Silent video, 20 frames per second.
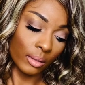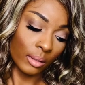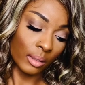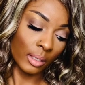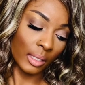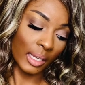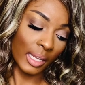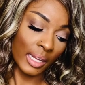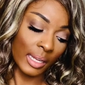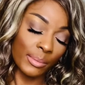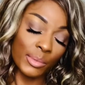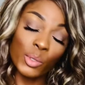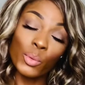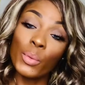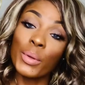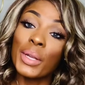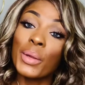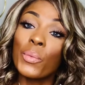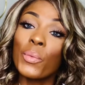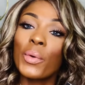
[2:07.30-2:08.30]
Glam
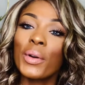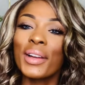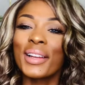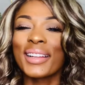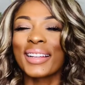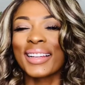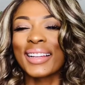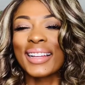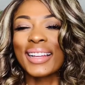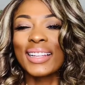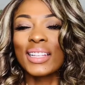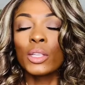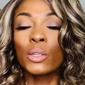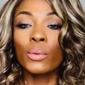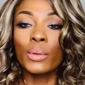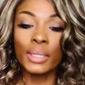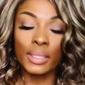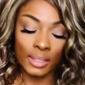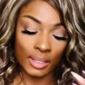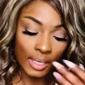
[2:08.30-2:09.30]
21.
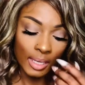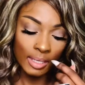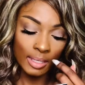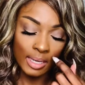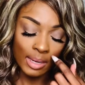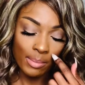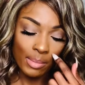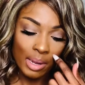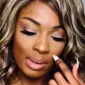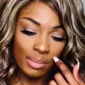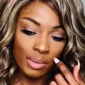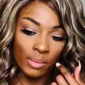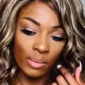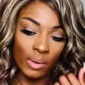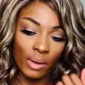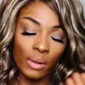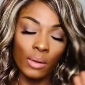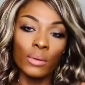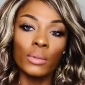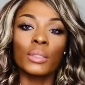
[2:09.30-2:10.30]
USA. That might be
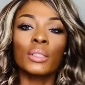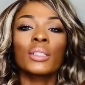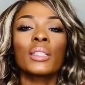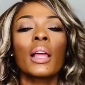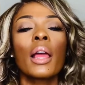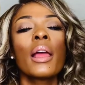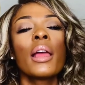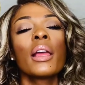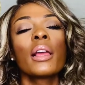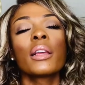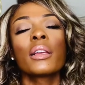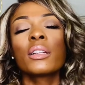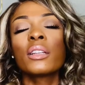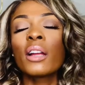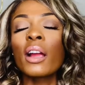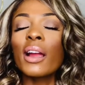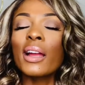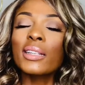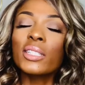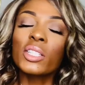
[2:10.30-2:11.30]
wrong.
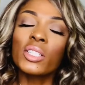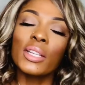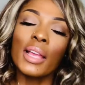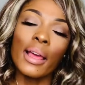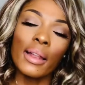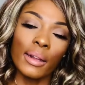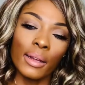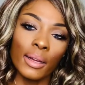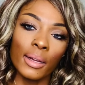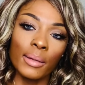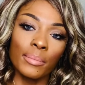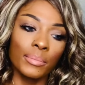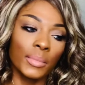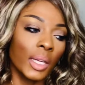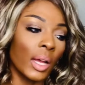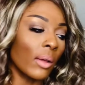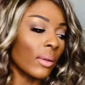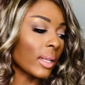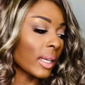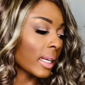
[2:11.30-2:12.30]
Girl, shut up.
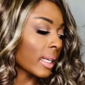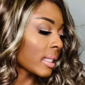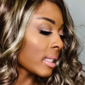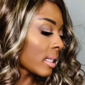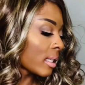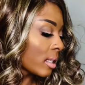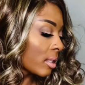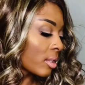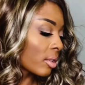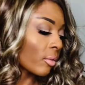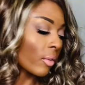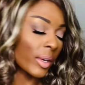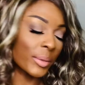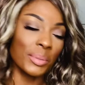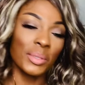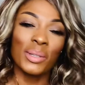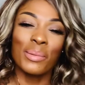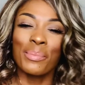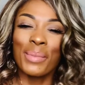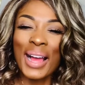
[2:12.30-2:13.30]
Go look at the
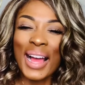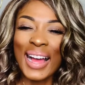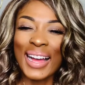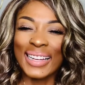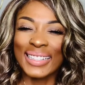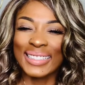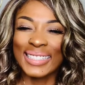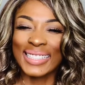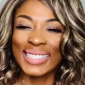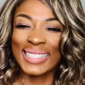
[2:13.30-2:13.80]
description box.